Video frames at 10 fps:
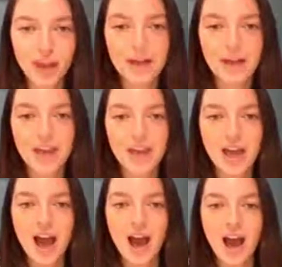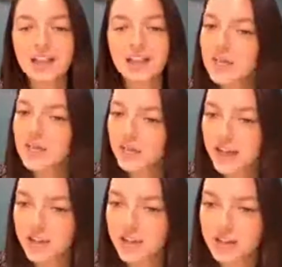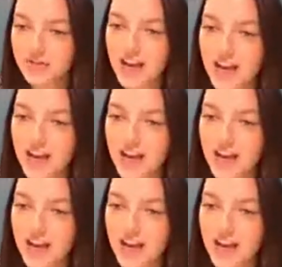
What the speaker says: I'll leave the financials for